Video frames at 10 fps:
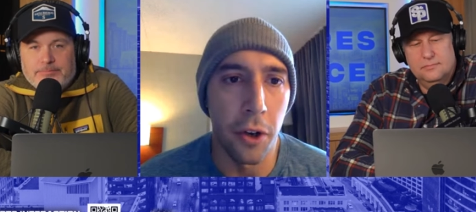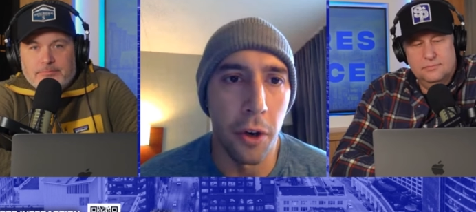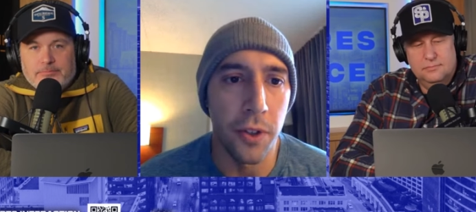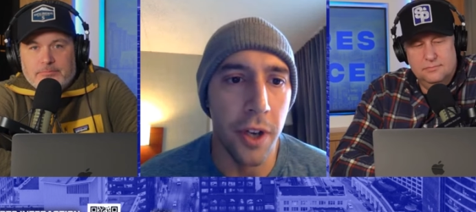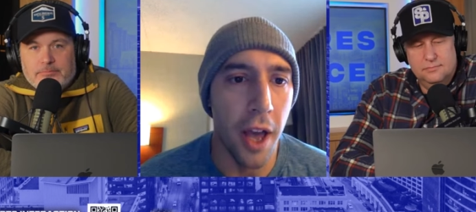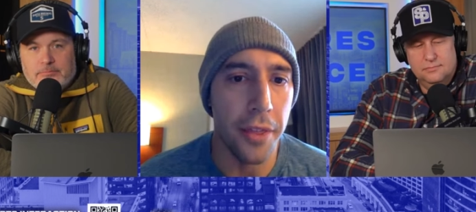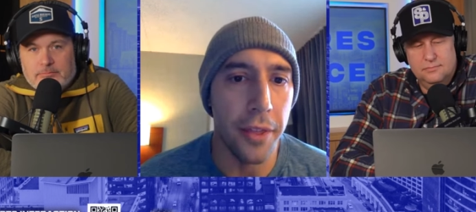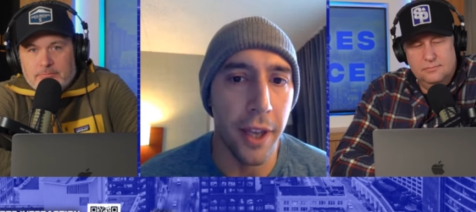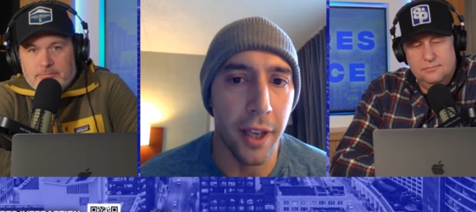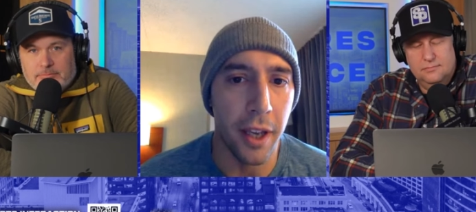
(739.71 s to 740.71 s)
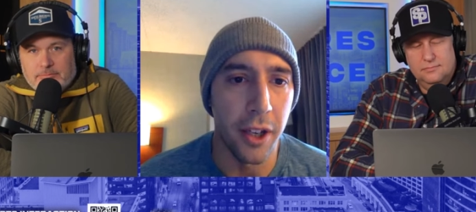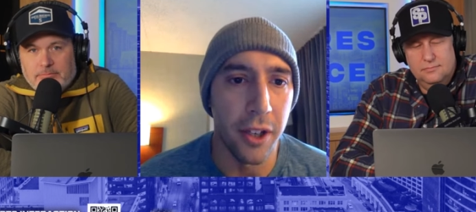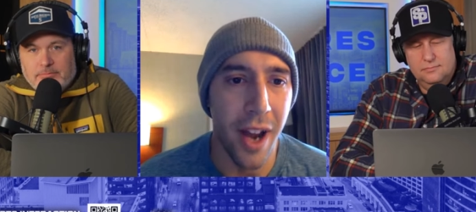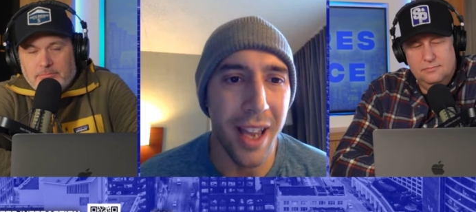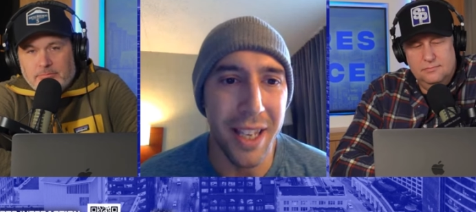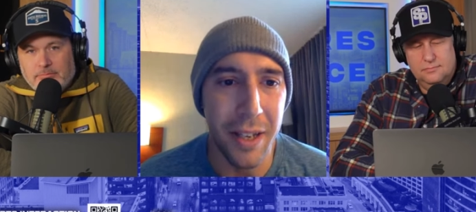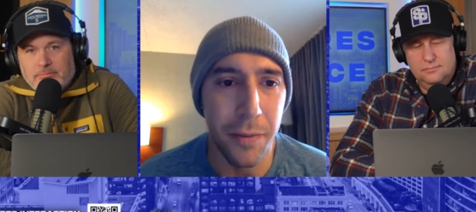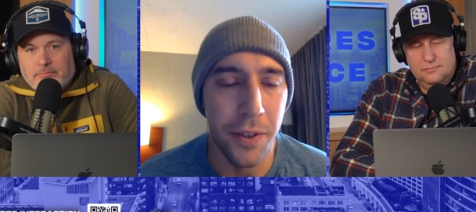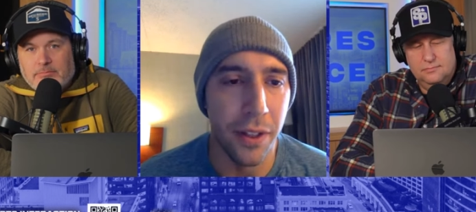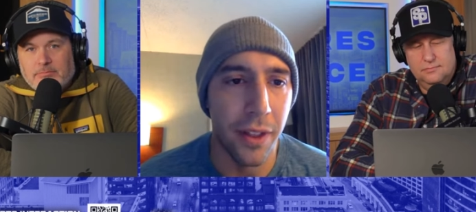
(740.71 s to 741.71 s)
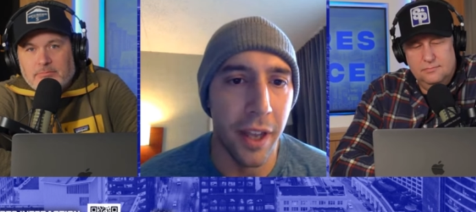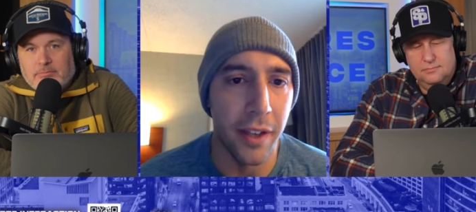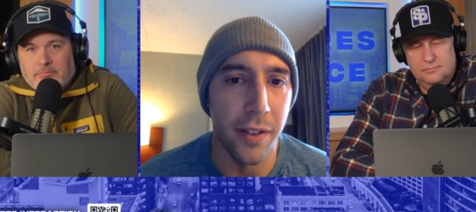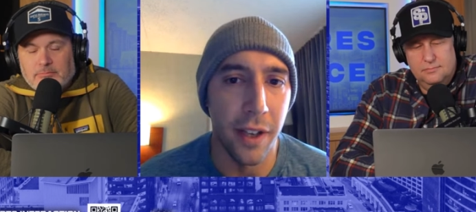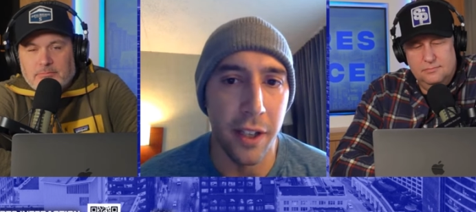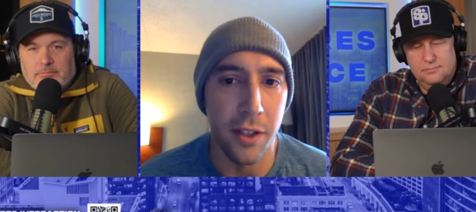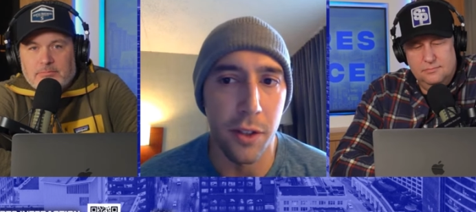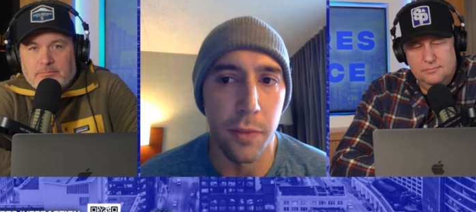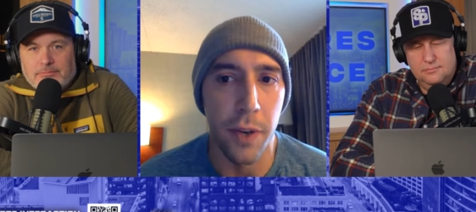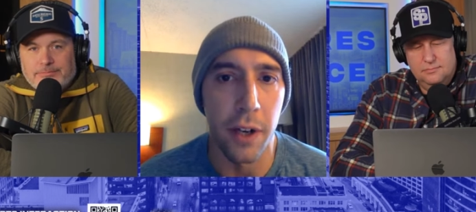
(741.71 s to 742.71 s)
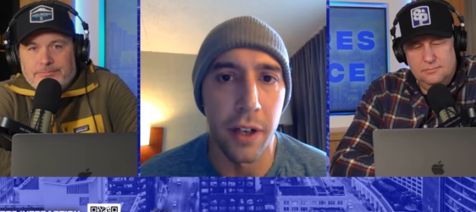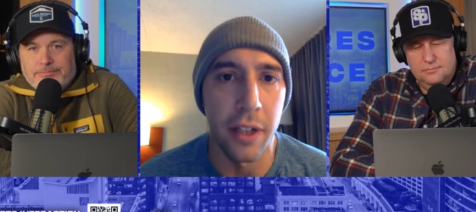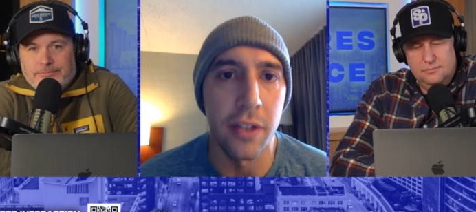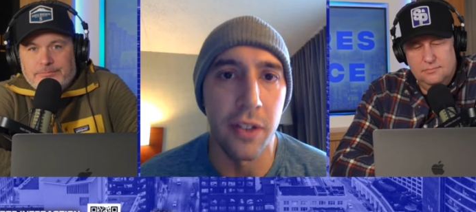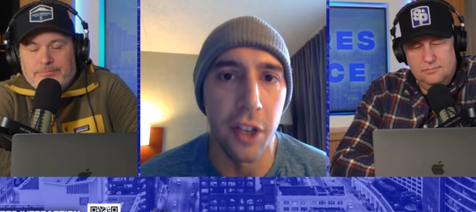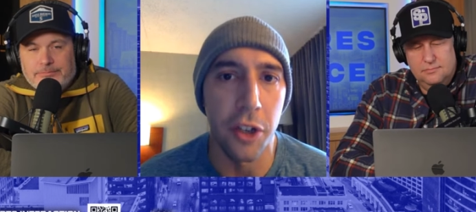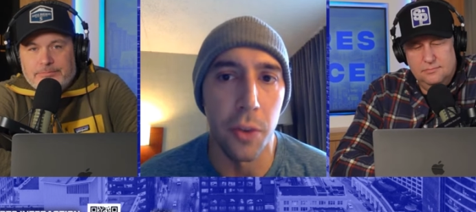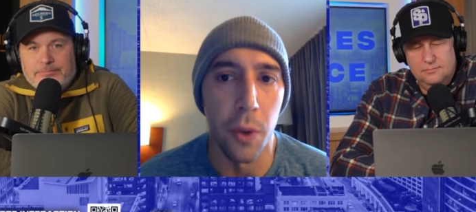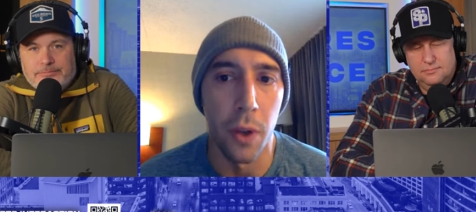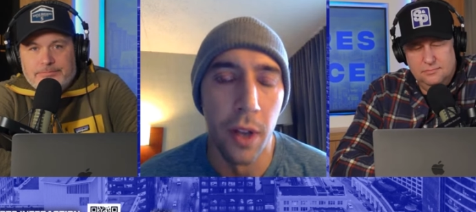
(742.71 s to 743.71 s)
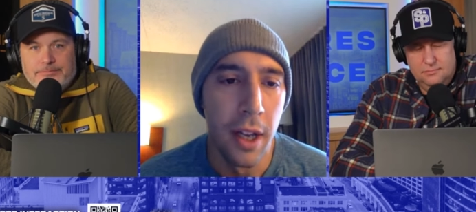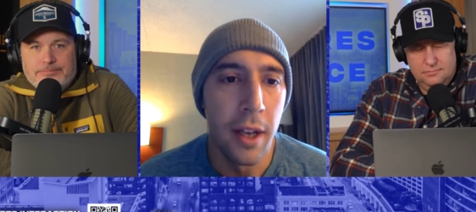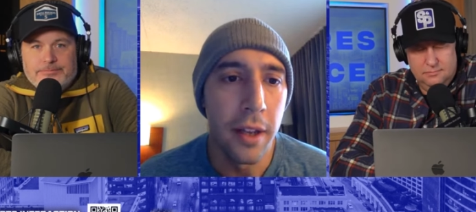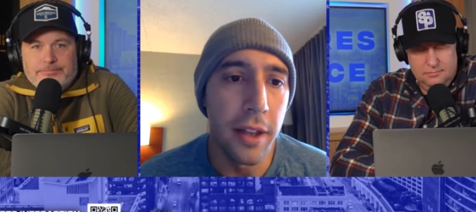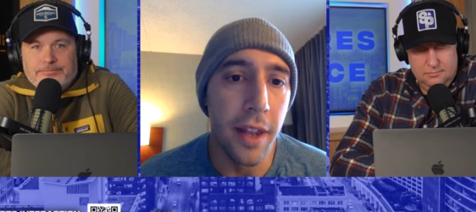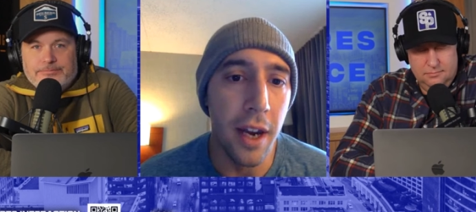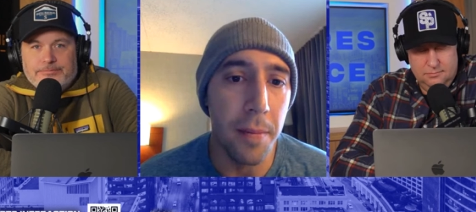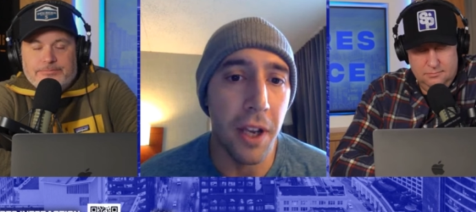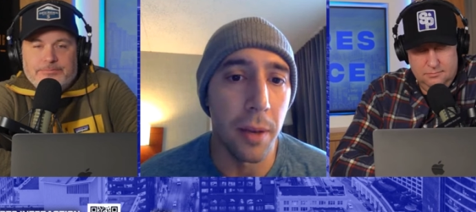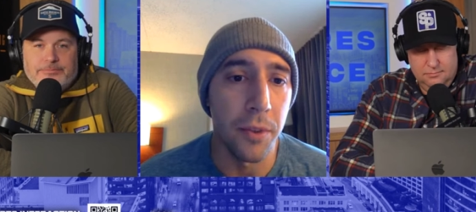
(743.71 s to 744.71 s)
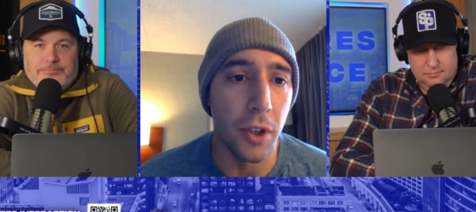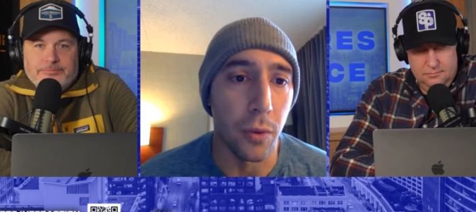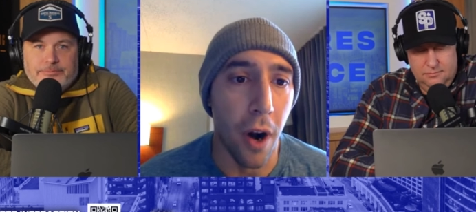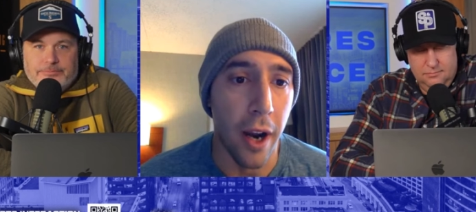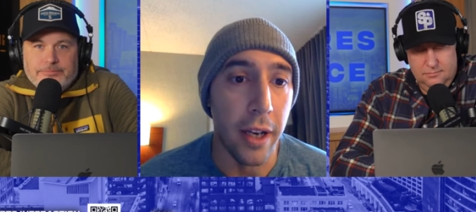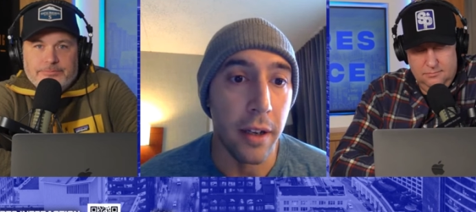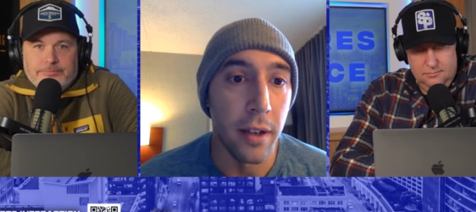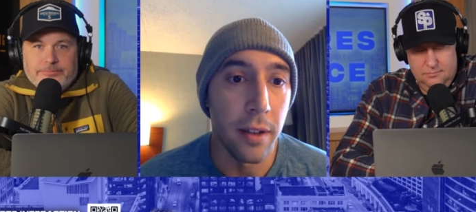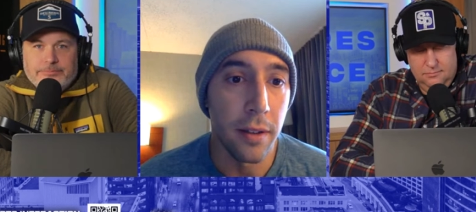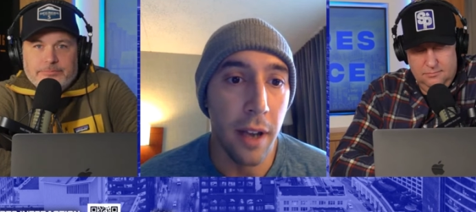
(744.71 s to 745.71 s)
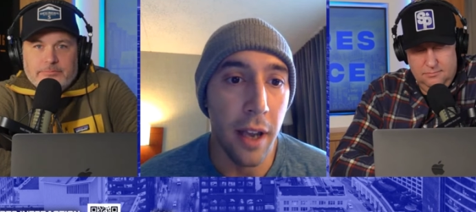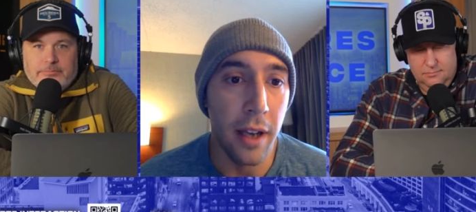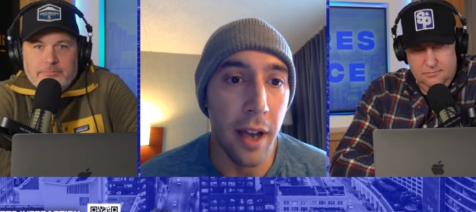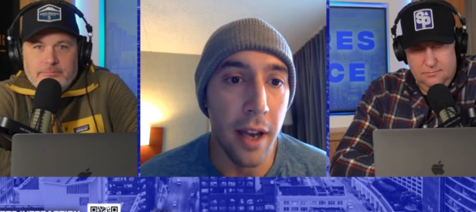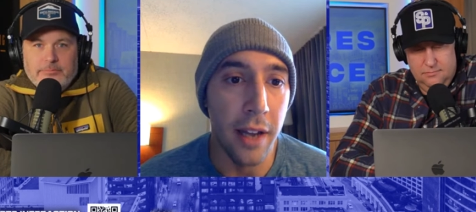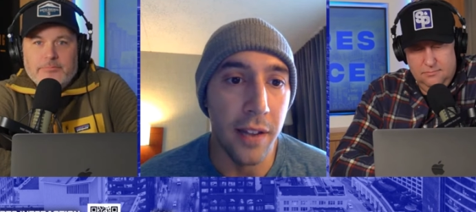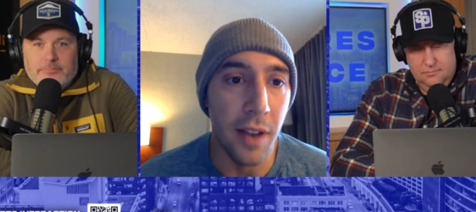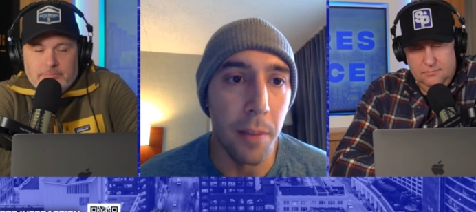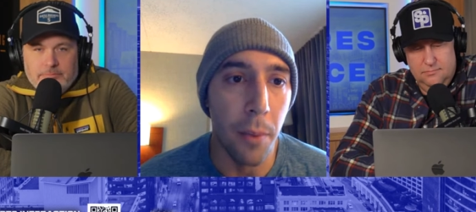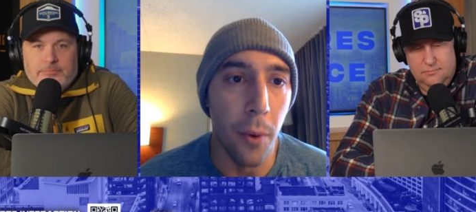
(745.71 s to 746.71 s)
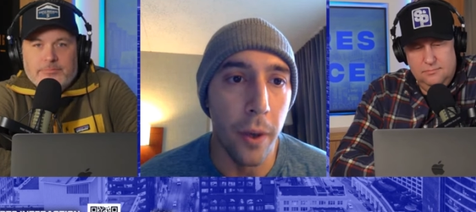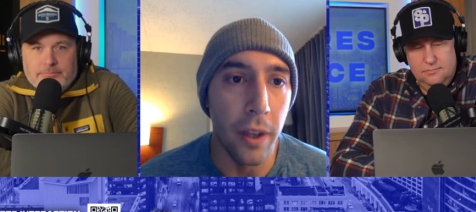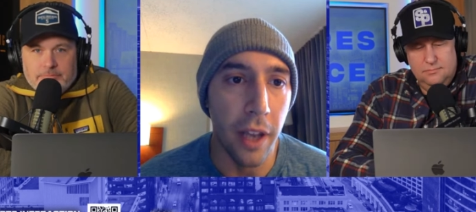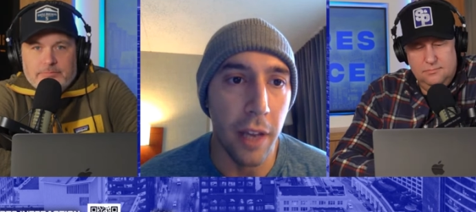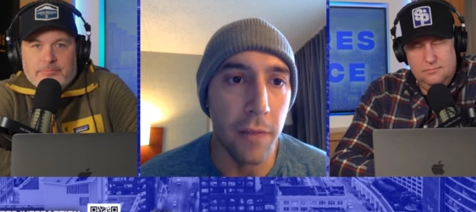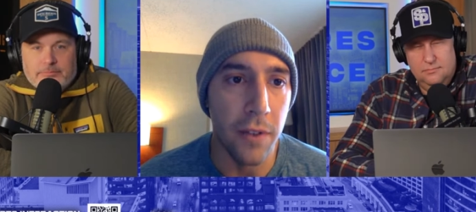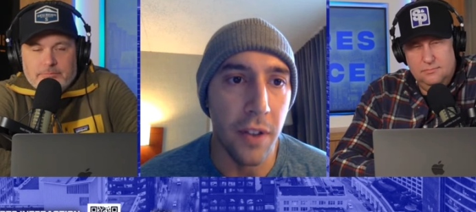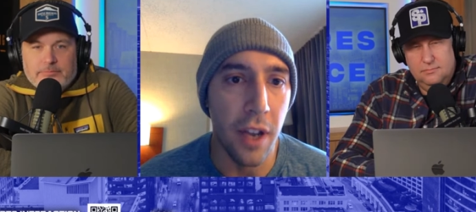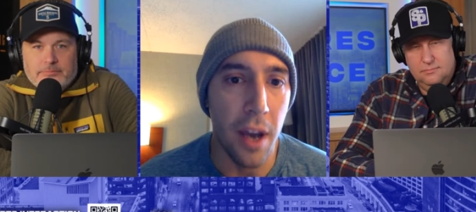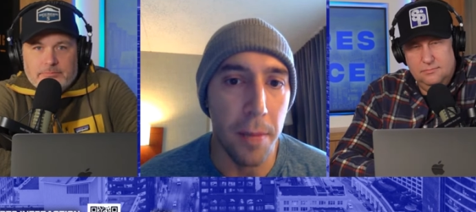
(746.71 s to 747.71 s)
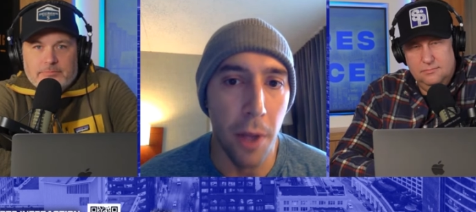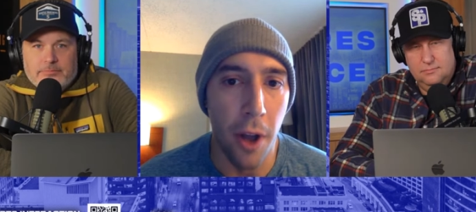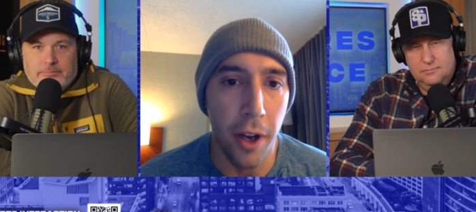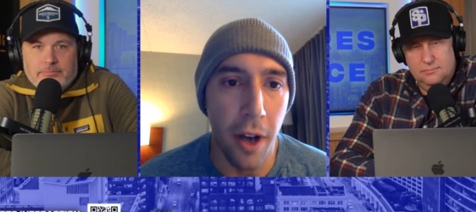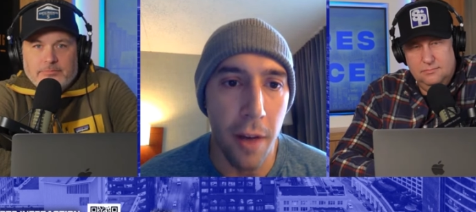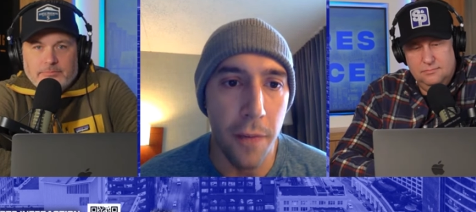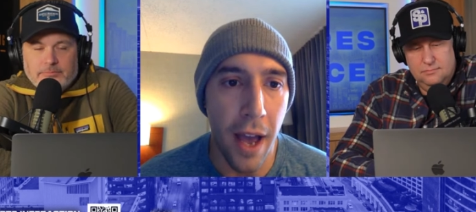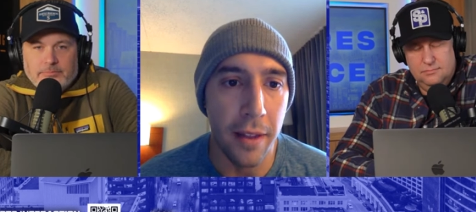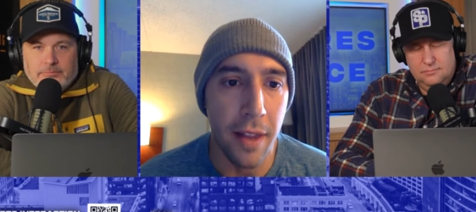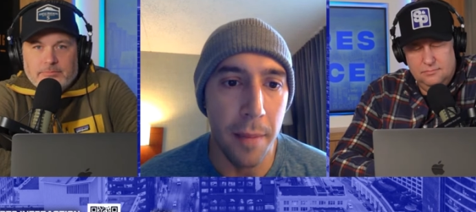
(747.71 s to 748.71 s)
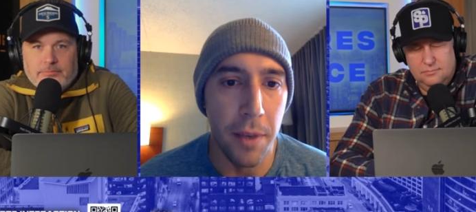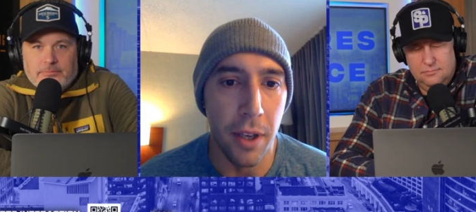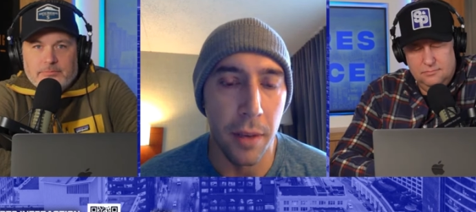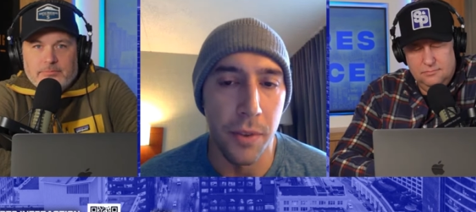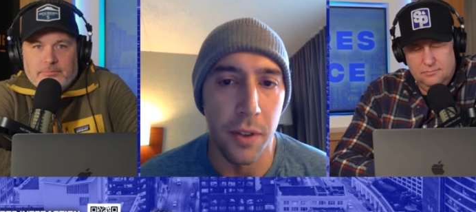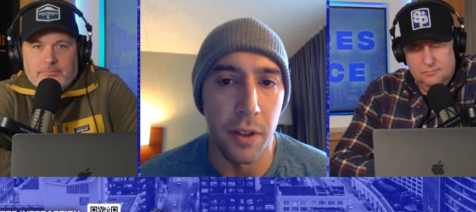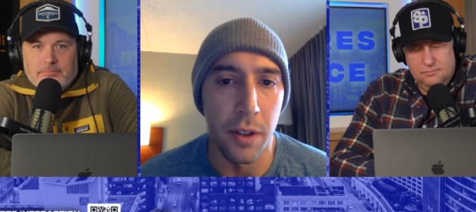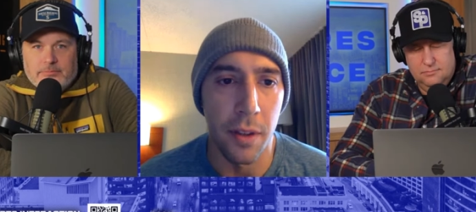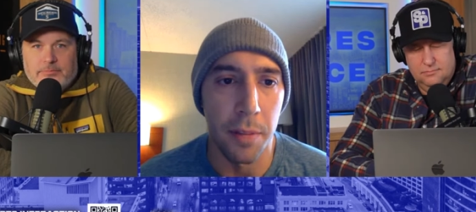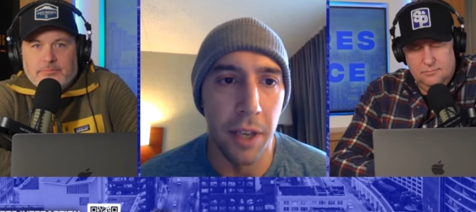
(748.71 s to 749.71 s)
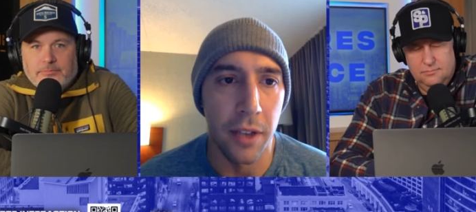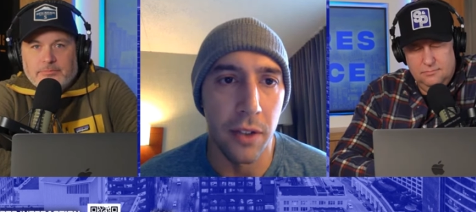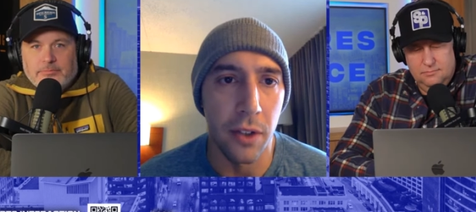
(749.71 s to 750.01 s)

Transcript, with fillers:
Speaker 1: almost you're not thinking, you're naive to things, like it's just very instinctual. Then it becomes a grind, and and at some point, like if you stay up long enough, that that becomes the the biggest